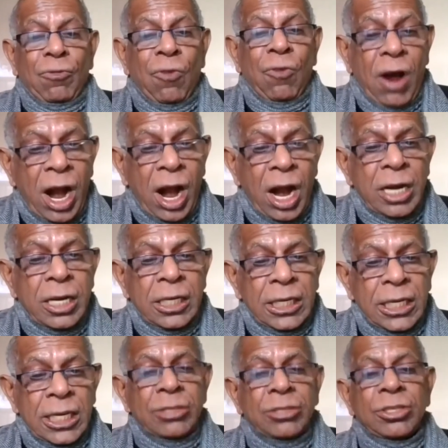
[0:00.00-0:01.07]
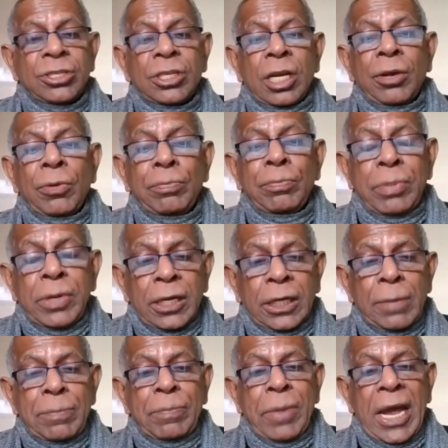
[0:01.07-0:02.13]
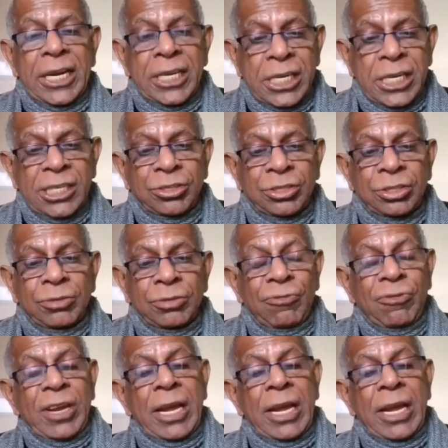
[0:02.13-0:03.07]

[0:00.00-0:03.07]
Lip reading: warned his compatriots